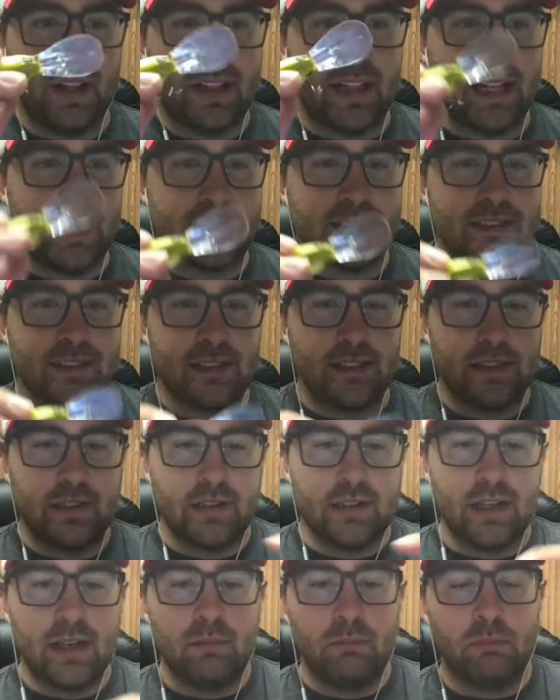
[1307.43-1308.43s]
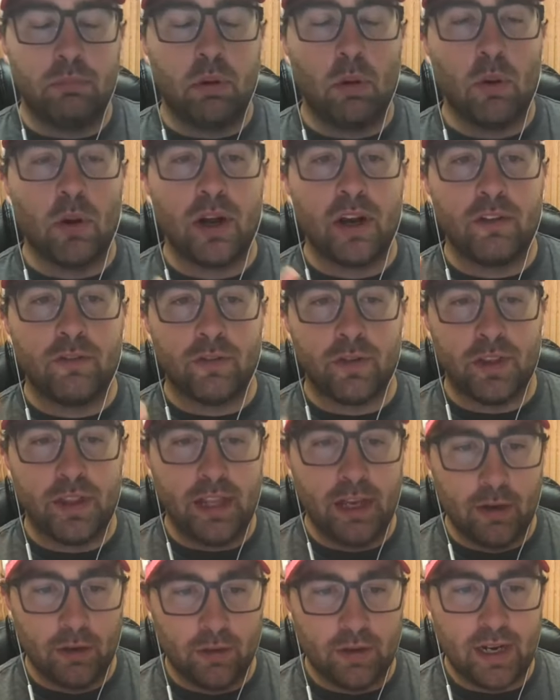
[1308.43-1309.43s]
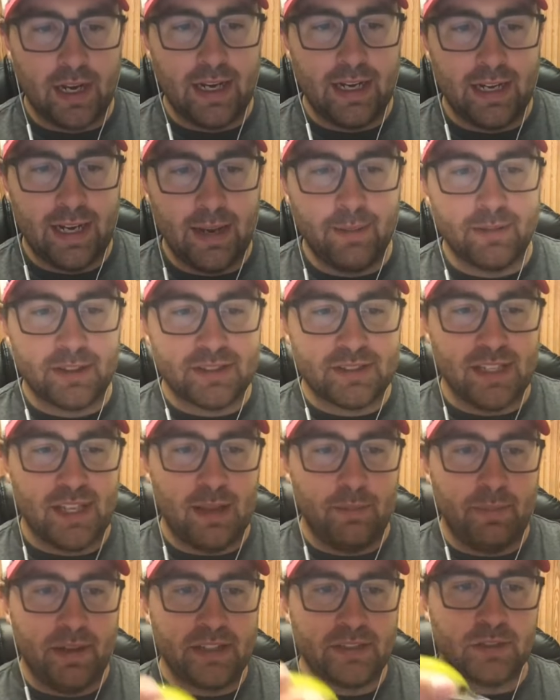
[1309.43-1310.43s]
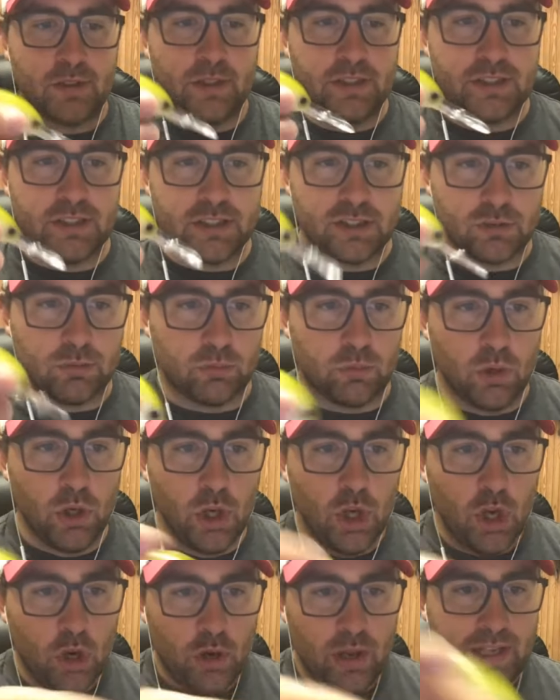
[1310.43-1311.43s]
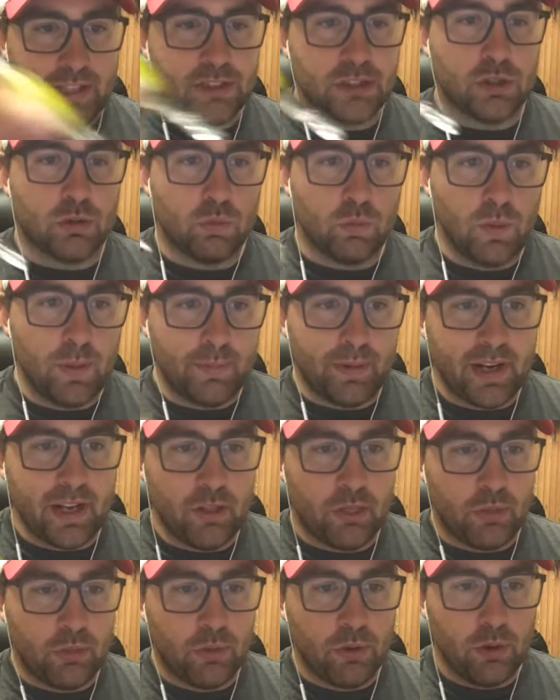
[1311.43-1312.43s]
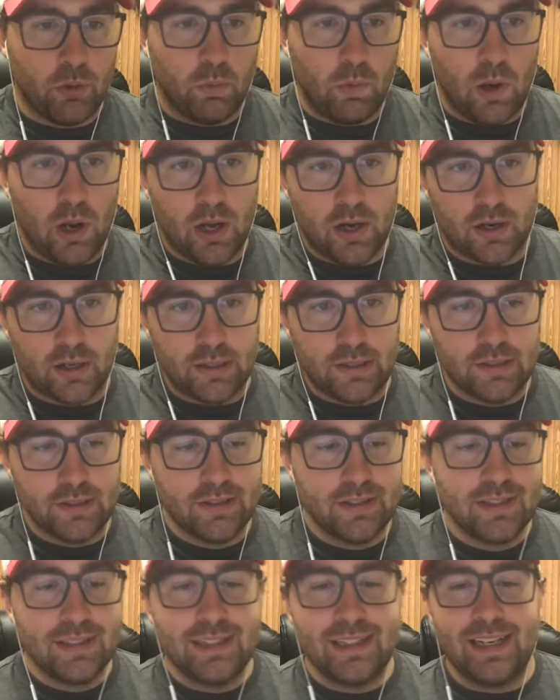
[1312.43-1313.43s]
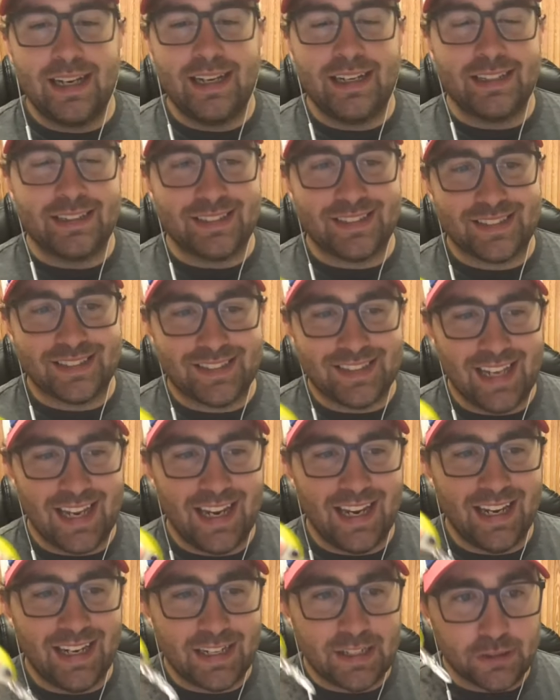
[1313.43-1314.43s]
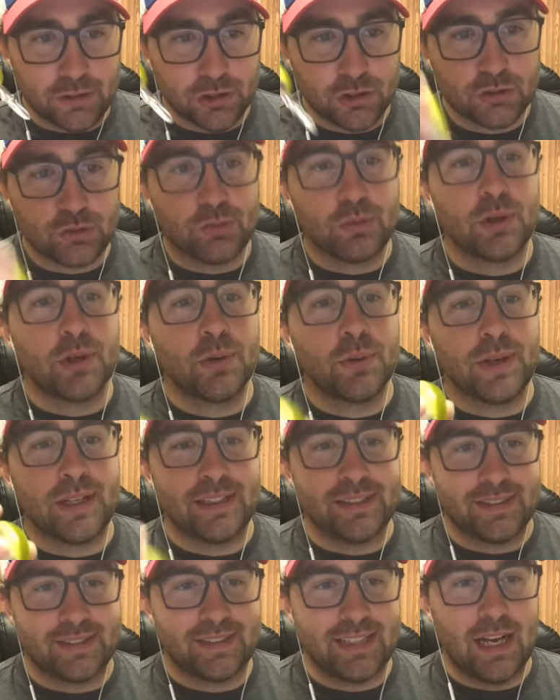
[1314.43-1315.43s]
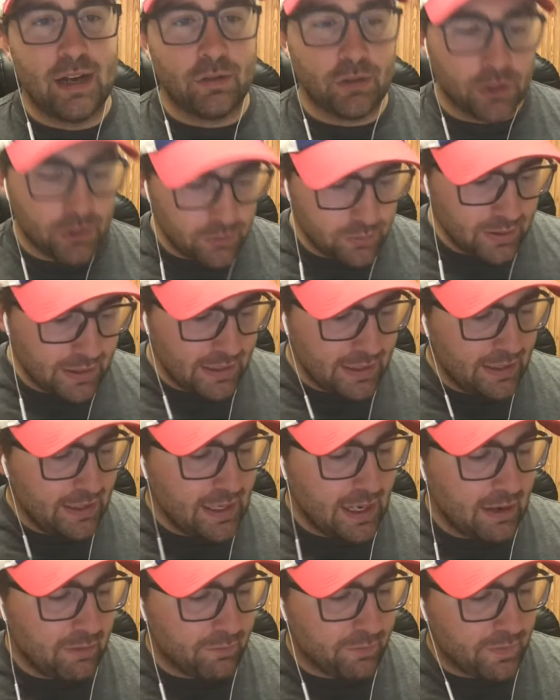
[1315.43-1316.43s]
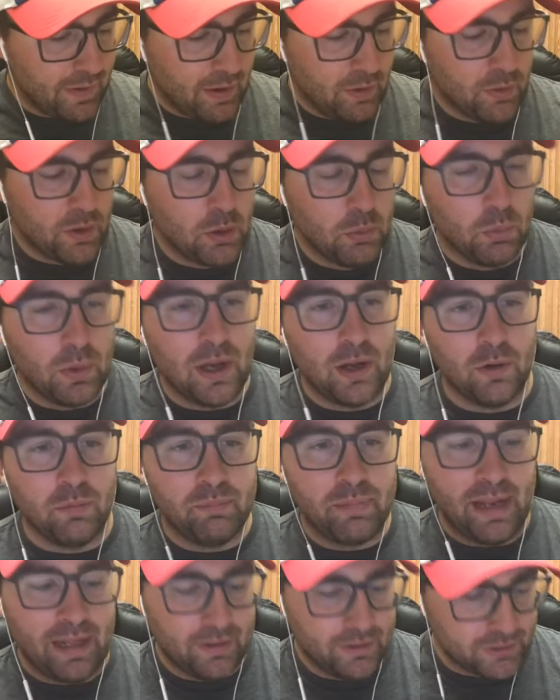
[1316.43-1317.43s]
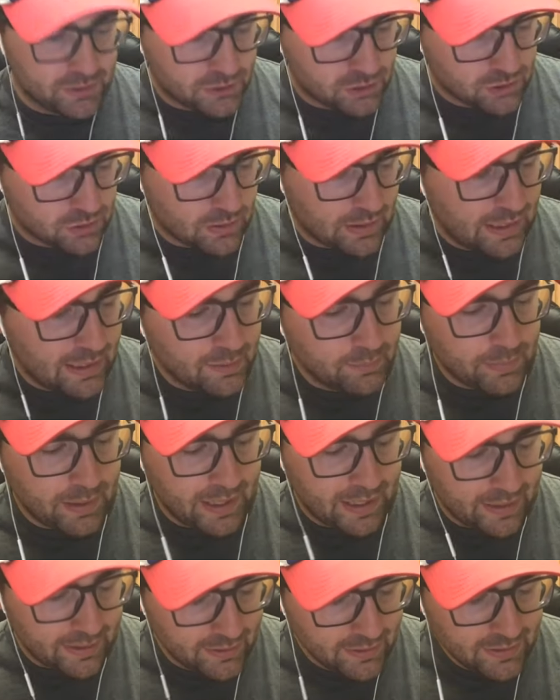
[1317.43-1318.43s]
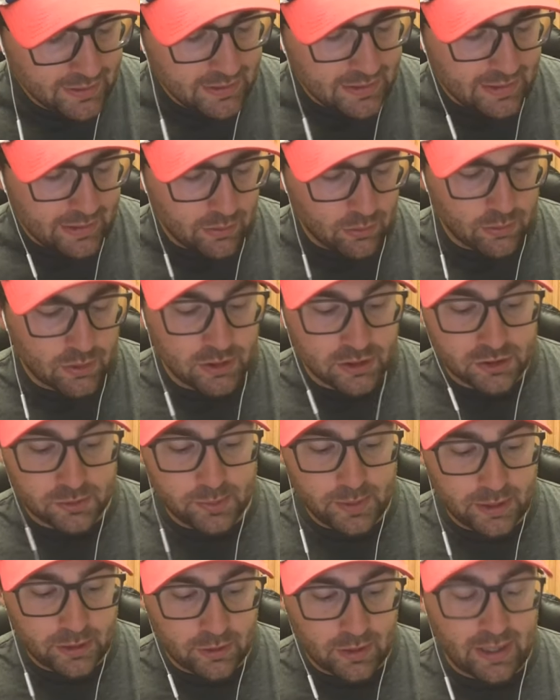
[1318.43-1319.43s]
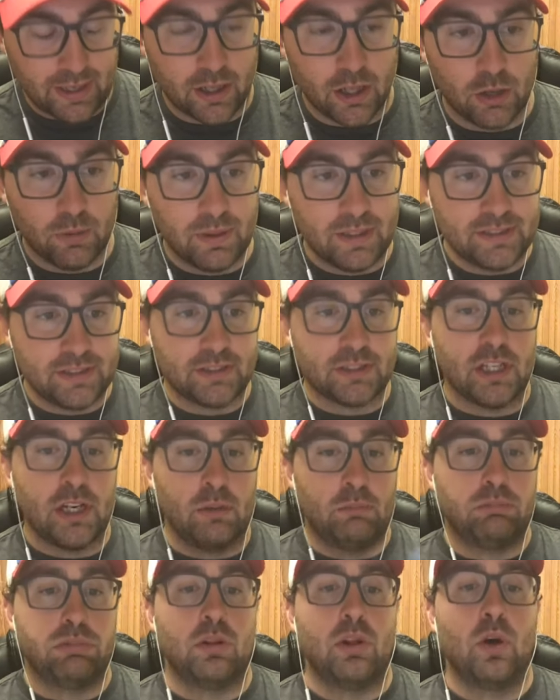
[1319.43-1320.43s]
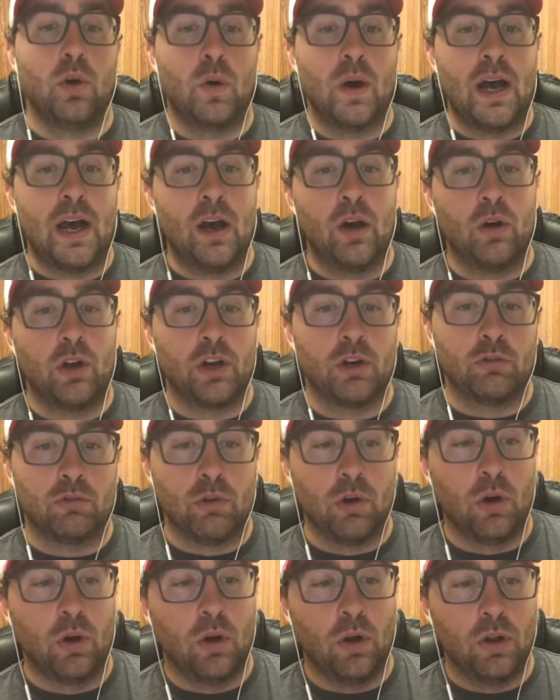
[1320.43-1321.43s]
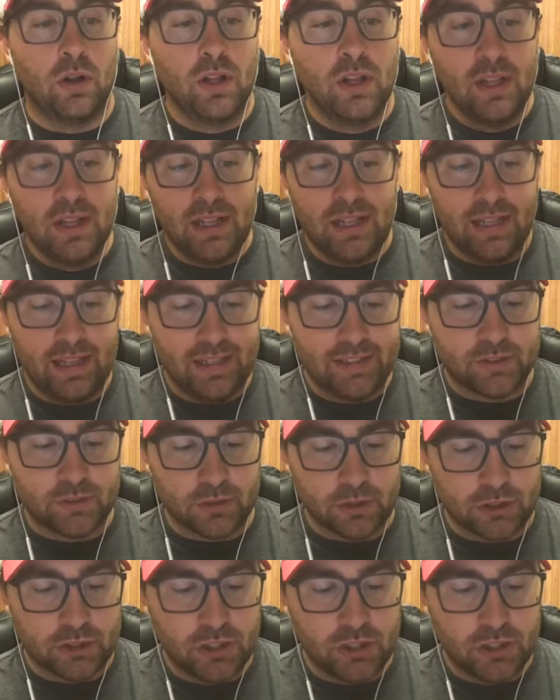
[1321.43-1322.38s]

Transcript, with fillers: like that's important for the aerodynamics of that bait. So as it's as you're ripping it through the water, it is staying true and sound. You need a very well balanced crankbait in order to speed crank. Otherwise, it's going to blow out and roll. And that's where